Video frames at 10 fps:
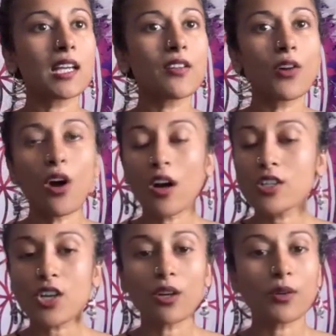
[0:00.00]
The heart
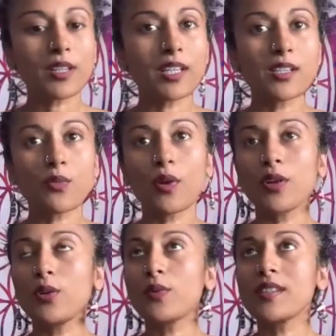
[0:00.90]
chakra is where
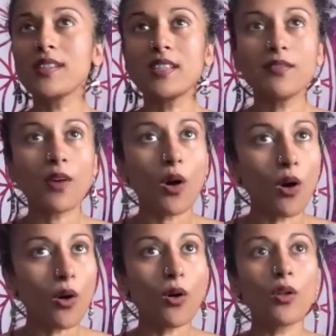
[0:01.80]
you receive
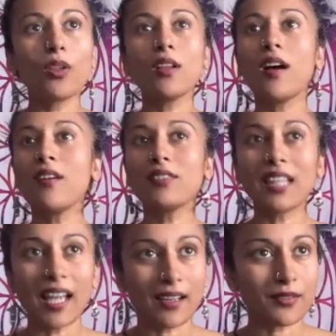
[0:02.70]
all of
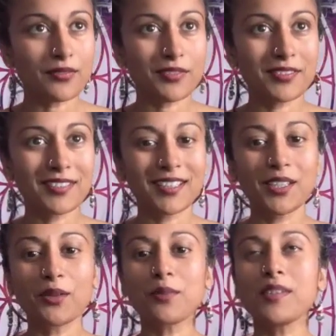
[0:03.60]
life.
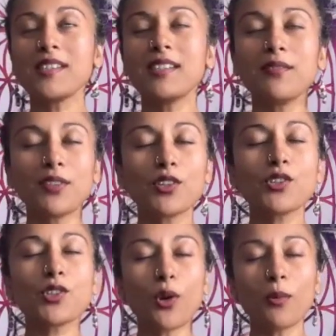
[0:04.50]
You're receiving
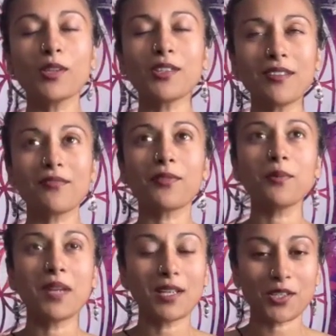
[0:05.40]
so much
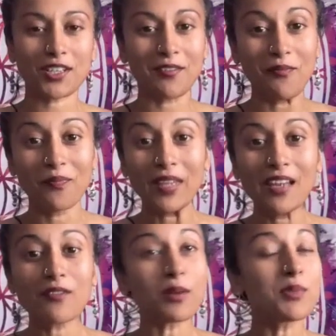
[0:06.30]
information
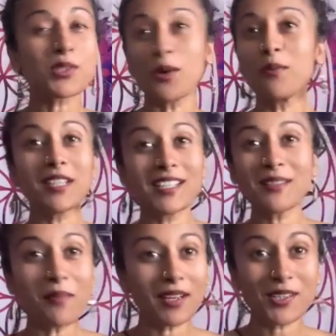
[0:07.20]
from so many
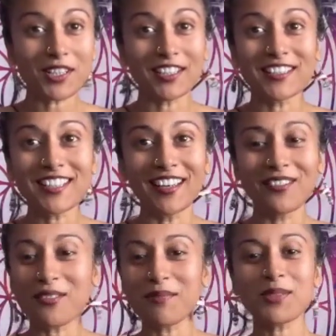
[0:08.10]
dimensions,
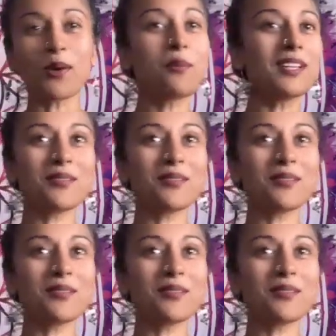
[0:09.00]
from so many